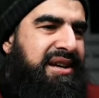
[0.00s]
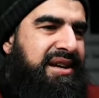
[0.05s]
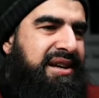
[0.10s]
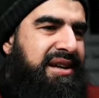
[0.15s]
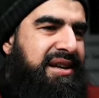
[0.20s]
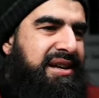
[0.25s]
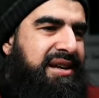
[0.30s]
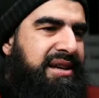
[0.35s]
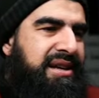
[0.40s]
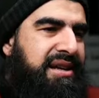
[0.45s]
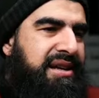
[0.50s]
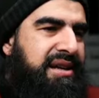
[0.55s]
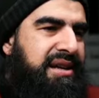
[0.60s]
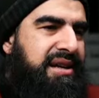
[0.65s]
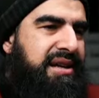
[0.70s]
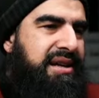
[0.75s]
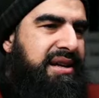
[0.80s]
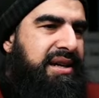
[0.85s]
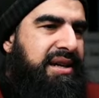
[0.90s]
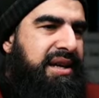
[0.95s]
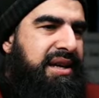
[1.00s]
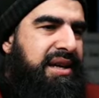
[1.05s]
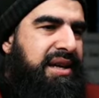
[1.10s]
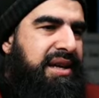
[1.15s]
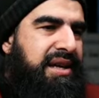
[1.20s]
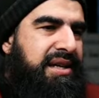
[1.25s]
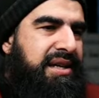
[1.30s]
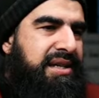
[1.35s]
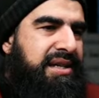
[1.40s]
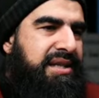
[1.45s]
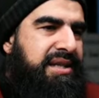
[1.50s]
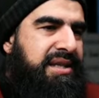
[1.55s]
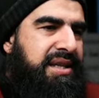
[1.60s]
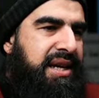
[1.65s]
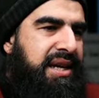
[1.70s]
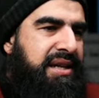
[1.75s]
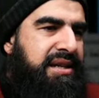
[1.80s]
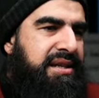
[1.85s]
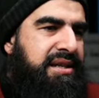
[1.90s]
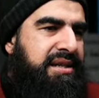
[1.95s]
Uh,
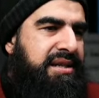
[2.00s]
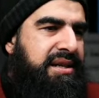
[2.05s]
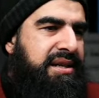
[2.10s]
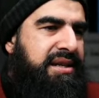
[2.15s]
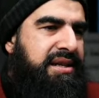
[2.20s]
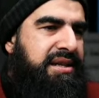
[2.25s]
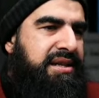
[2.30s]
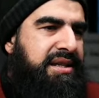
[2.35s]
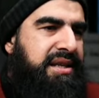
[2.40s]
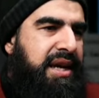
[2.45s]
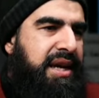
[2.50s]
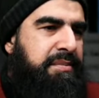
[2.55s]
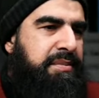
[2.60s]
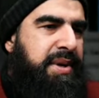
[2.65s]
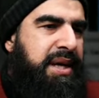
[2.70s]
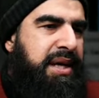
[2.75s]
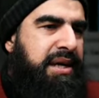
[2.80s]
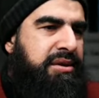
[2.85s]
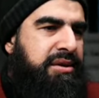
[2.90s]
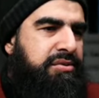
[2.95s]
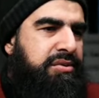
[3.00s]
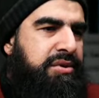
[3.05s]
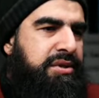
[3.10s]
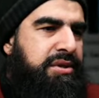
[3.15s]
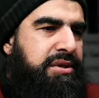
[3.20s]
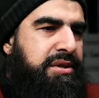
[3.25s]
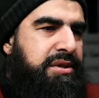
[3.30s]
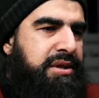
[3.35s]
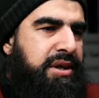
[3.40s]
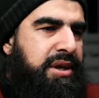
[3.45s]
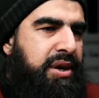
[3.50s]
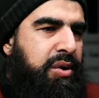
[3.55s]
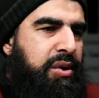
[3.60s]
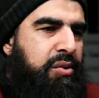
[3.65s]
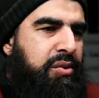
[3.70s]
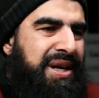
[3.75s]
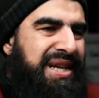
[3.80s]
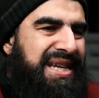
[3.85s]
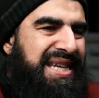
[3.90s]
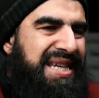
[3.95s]
tell us about
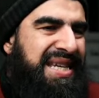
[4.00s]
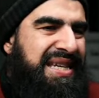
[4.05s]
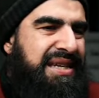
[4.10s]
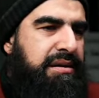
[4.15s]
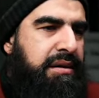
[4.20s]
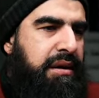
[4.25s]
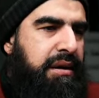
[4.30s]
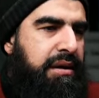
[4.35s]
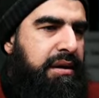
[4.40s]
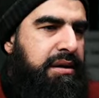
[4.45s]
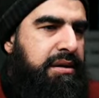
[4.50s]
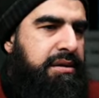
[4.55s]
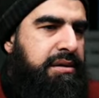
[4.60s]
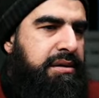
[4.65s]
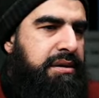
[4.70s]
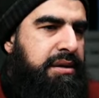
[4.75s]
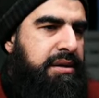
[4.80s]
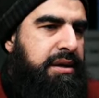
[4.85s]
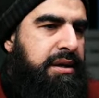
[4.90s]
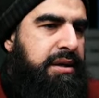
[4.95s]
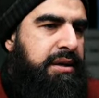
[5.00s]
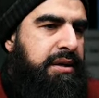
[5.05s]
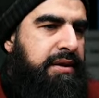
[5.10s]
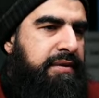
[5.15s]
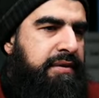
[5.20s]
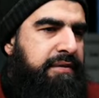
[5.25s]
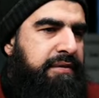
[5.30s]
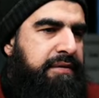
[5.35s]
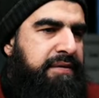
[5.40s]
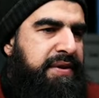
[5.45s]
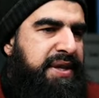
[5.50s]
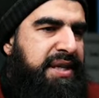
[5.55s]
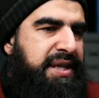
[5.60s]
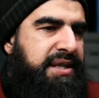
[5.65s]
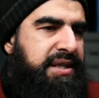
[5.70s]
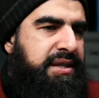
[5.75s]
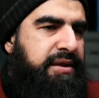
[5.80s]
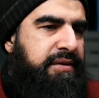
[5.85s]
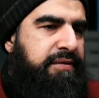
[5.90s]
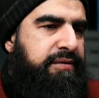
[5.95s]
Wakira,
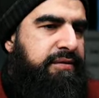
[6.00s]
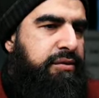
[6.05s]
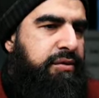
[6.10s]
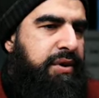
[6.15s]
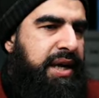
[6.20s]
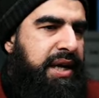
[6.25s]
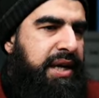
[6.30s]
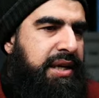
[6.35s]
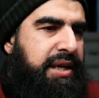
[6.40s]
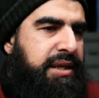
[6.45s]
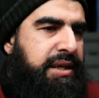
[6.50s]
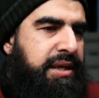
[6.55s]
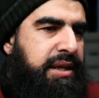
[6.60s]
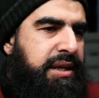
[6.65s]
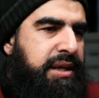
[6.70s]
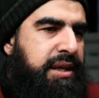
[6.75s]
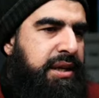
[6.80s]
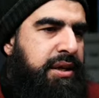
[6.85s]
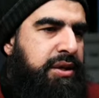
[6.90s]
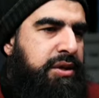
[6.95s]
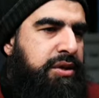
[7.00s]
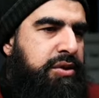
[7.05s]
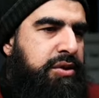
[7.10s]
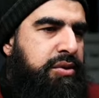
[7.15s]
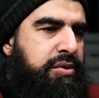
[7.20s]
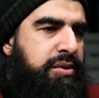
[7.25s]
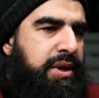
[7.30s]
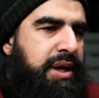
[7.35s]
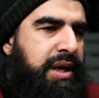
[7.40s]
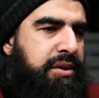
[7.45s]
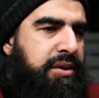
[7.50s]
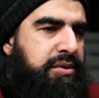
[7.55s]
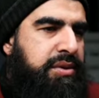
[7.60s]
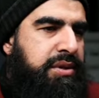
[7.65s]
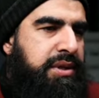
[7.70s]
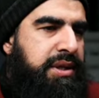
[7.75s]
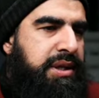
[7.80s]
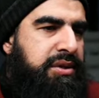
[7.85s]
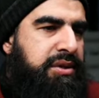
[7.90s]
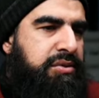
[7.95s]
feast for a new
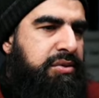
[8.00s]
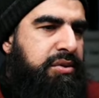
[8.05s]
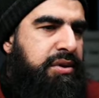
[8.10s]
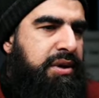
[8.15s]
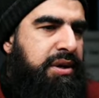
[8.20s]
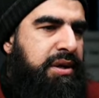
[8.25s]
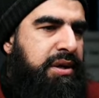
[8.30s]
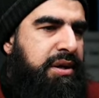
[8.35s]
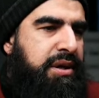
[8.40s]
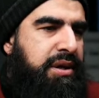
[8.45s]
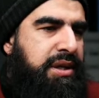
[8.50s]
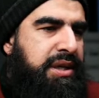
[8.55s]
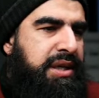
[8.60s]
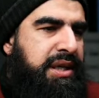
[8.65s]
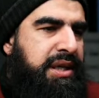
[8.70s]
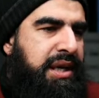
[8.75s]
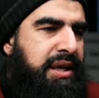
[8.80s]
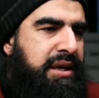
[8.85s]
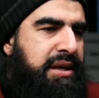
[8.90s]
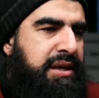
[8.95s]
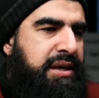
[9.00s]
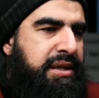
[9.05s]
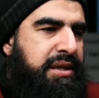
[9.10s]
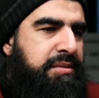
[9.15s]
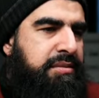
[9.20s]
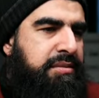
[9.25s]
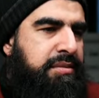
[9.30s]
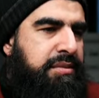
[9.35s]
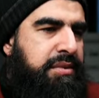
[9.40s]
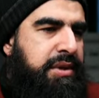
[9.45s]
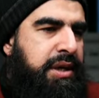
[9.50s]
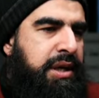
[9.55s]
house. Is Quran Khani a khatam